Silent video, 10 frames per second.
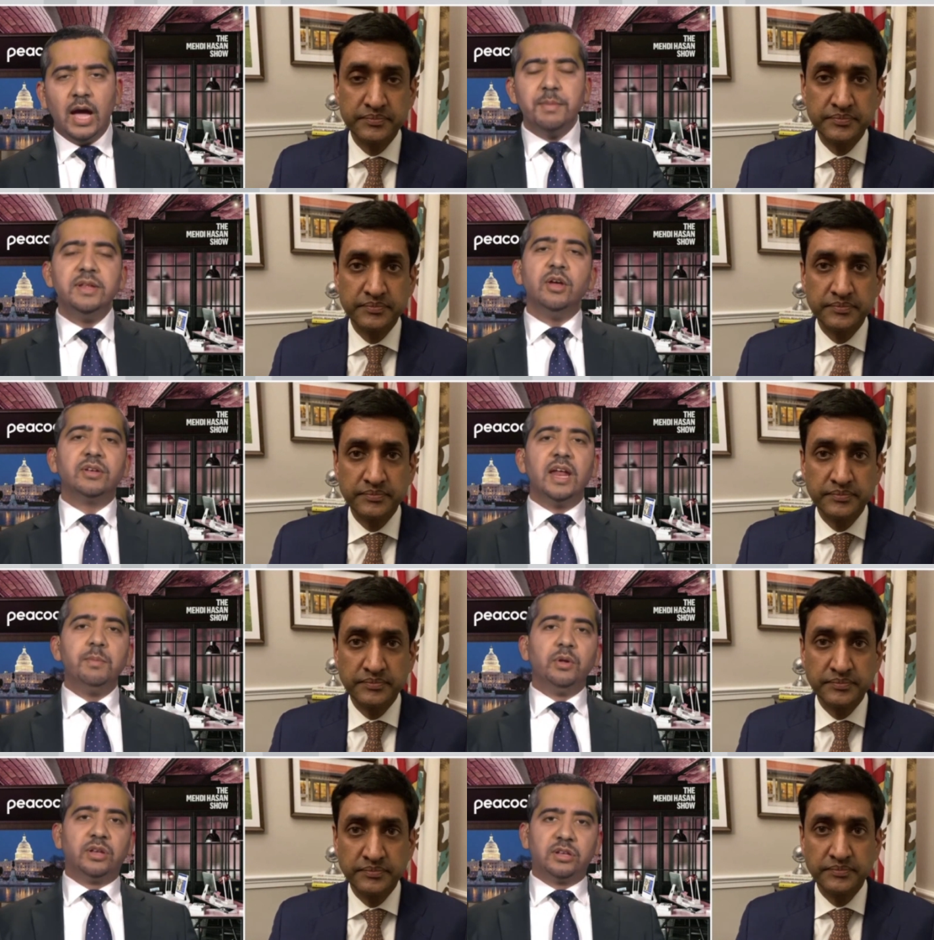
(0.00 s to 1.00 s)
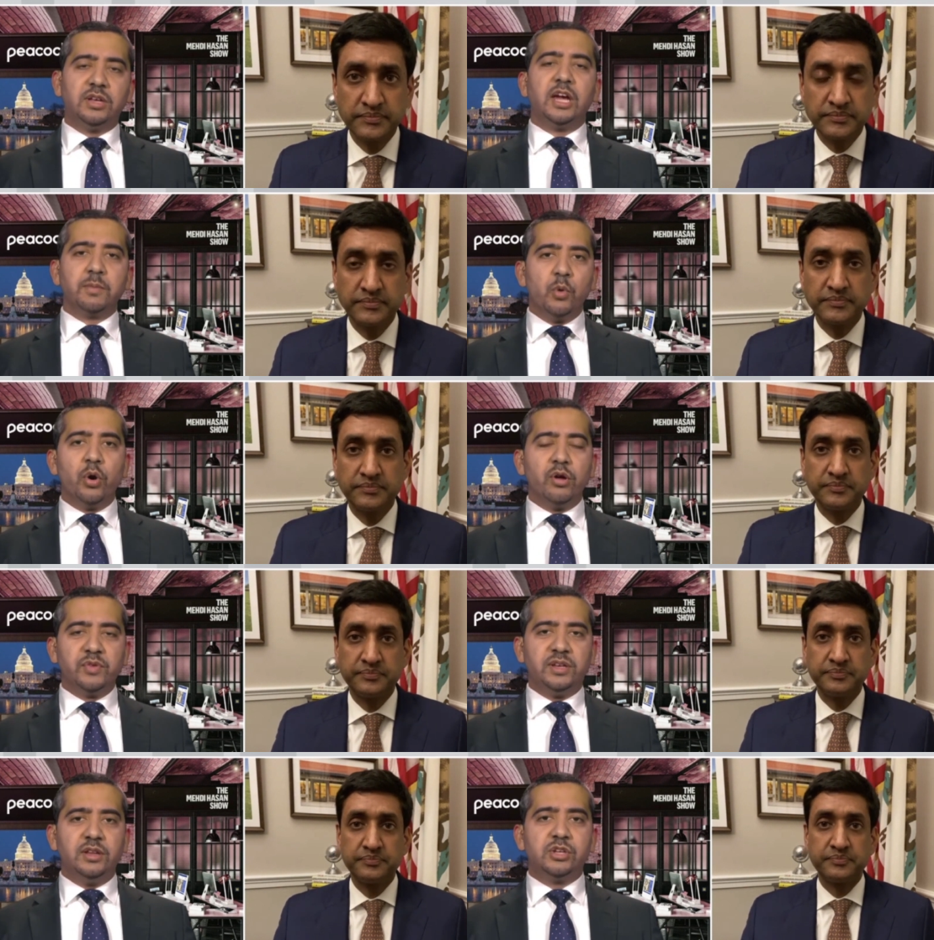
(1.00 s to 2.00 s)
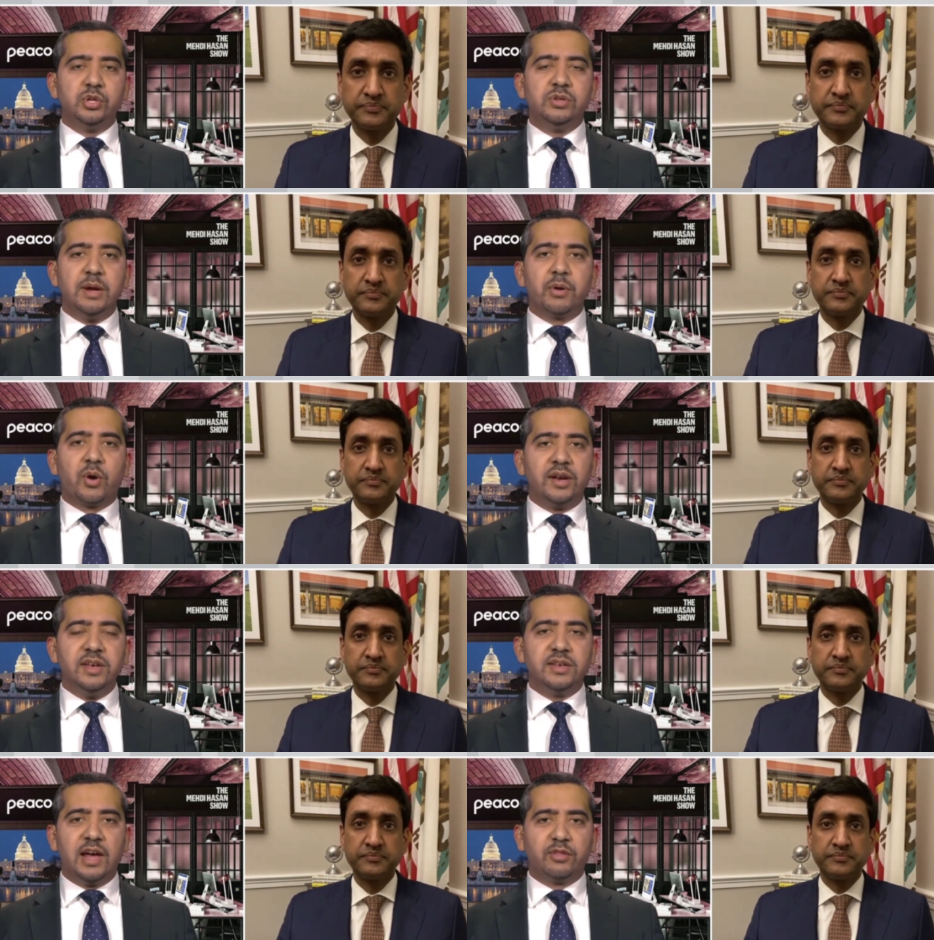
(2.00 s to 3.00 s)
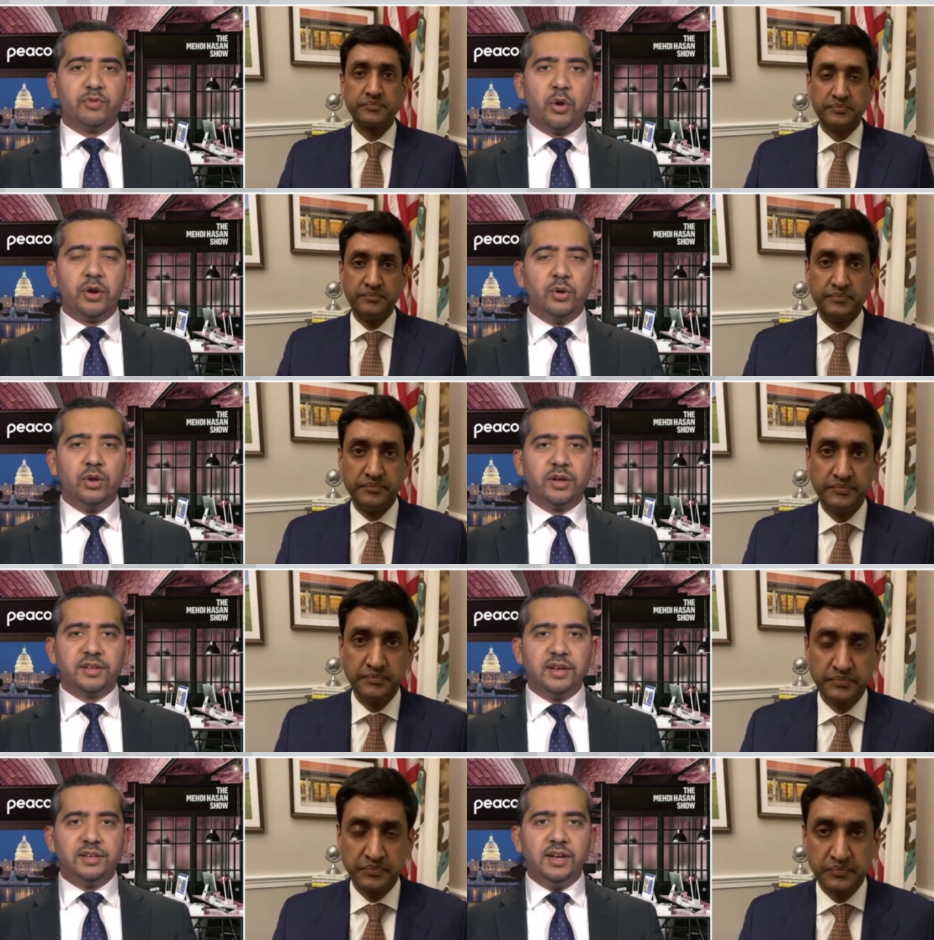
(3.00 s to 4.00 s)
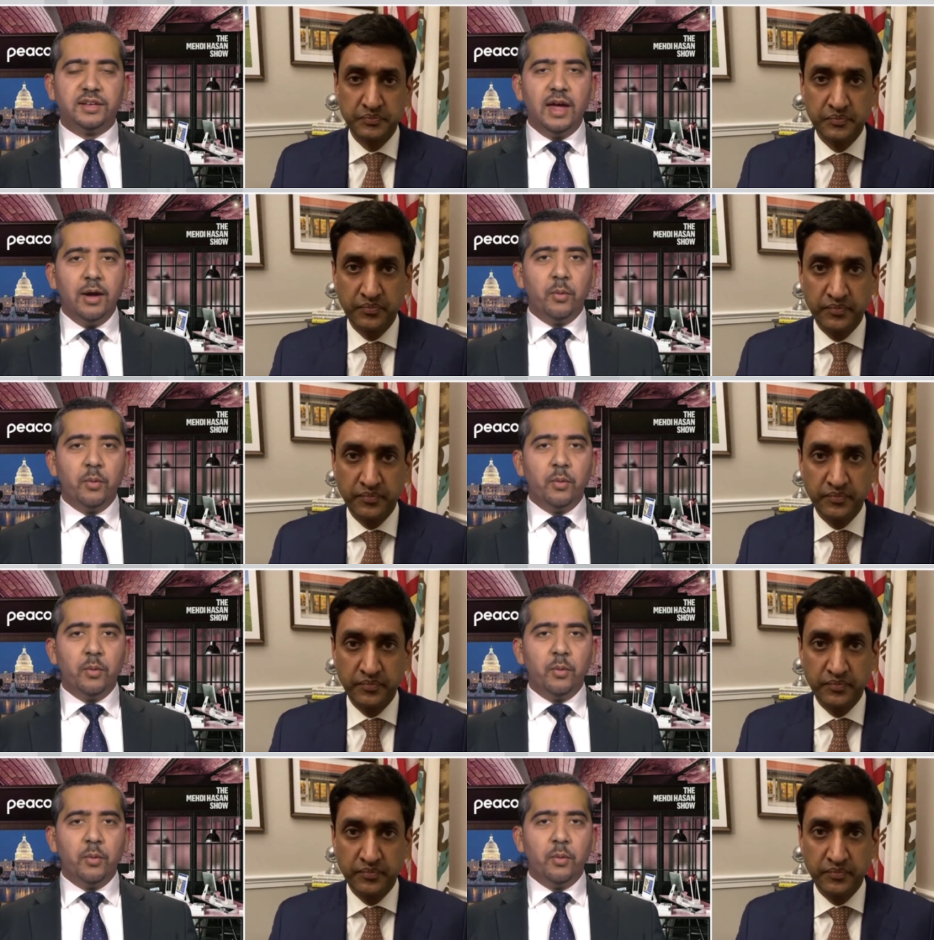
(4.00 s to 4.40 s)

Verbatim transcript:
Speaker 1: I mean, those labels stick more, and obviously the two Democrats in South Florida who lost their seats